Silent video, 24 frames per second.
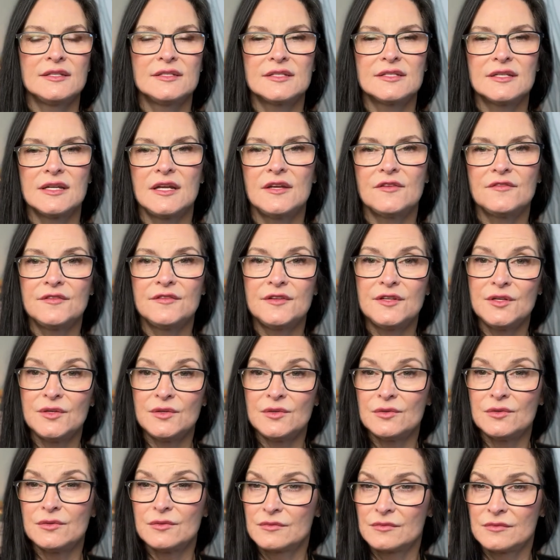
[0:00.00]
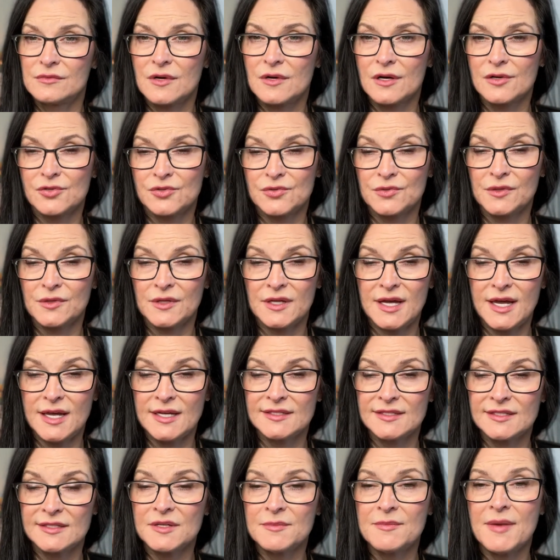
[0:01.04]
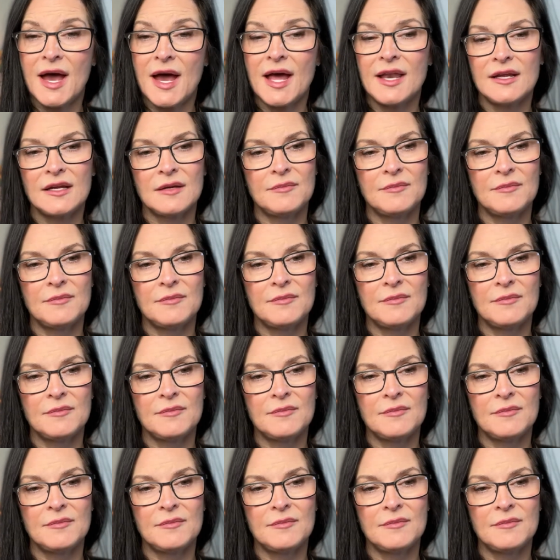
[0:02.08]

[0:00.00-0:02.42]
if you are truly asymptomatic,